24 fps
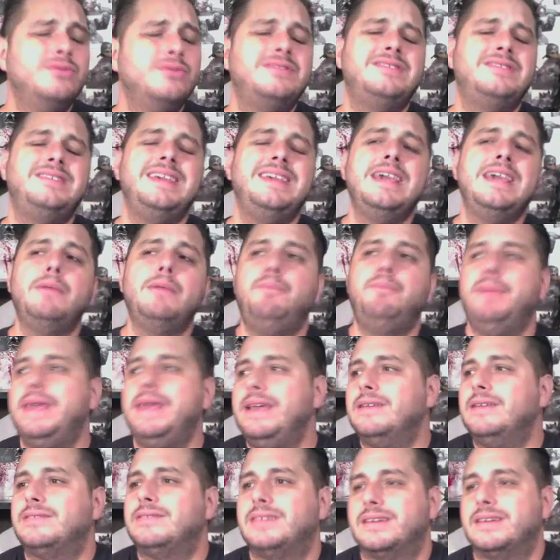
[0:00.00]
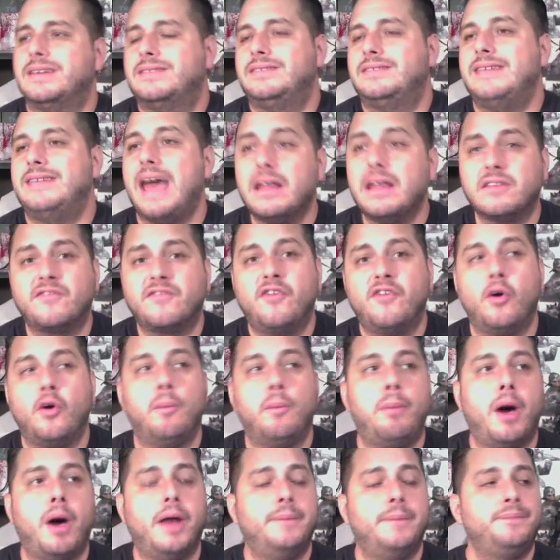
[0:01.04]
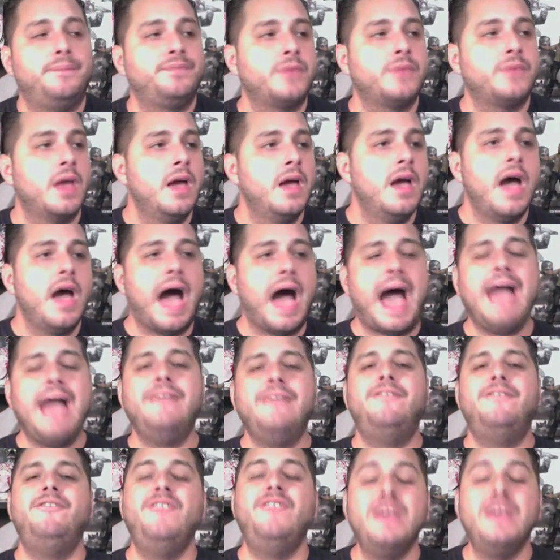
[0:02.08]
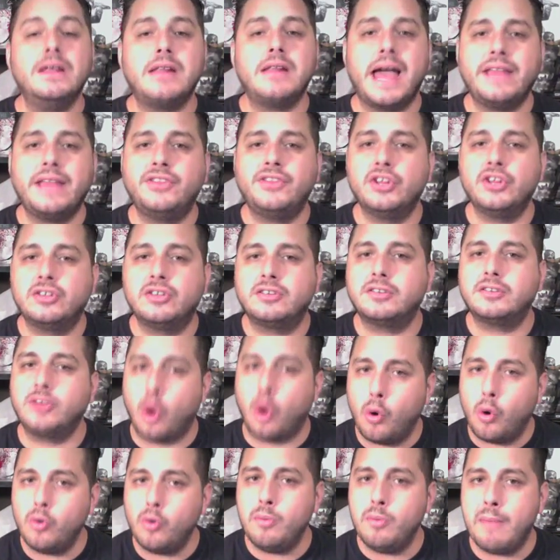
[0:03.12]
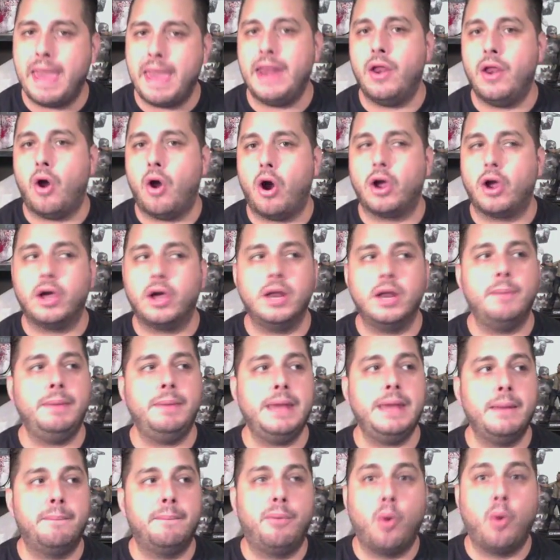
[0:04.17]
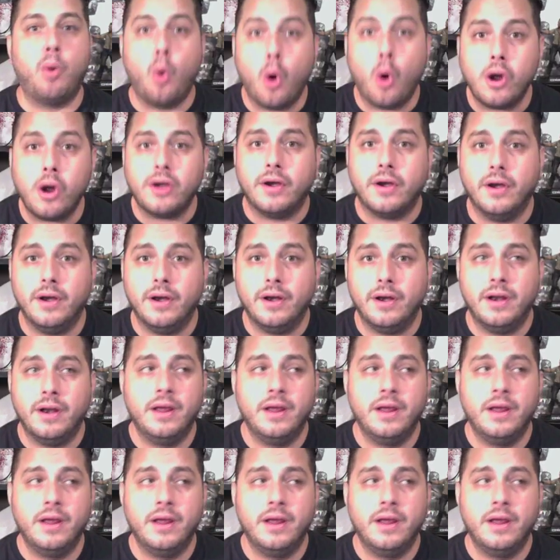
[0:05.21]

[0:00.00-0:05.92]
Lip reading: see it being successful, but I feel like the Stone Men are going to be important.